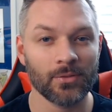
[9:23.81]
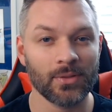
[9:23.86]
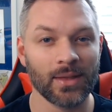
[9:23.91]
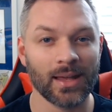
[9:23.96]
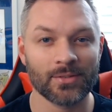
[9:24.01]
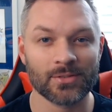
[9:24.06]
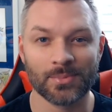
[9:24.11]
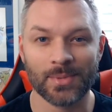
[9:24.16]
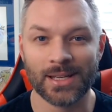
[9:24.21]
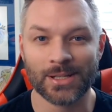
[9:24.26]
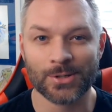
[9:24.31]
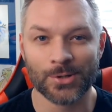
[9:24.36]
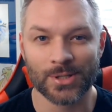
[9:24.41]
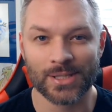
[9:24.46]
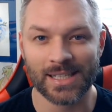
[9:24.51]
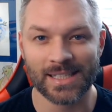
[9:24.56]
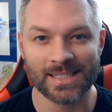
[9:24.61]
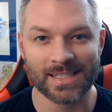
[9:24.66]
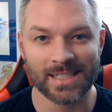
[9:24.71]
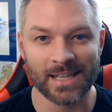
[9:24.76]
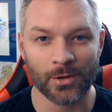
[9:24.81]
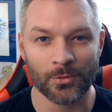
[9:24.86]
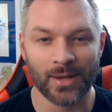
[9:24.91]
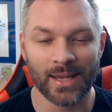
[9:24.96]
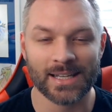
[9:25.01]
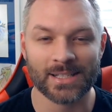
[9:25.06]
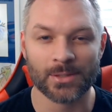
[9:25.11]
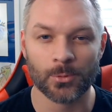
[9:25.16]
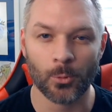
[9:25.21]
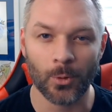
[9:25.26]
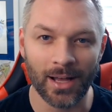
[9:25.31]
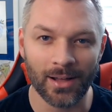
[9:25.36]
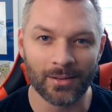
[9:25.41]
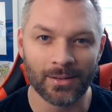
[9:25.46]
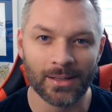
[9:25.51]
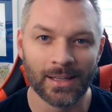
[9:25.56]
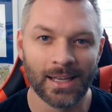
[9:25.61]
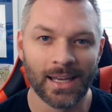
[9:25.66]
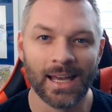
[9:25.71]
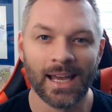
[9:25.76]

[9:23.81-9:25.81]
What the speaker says: They have some interesting stuff as well.